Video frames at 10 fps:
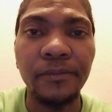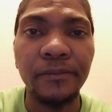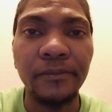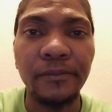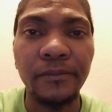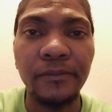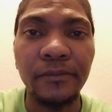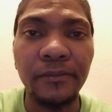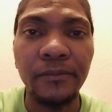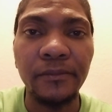
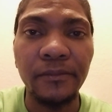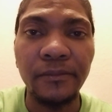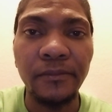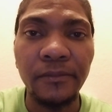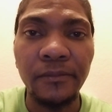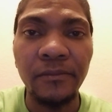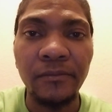(silence)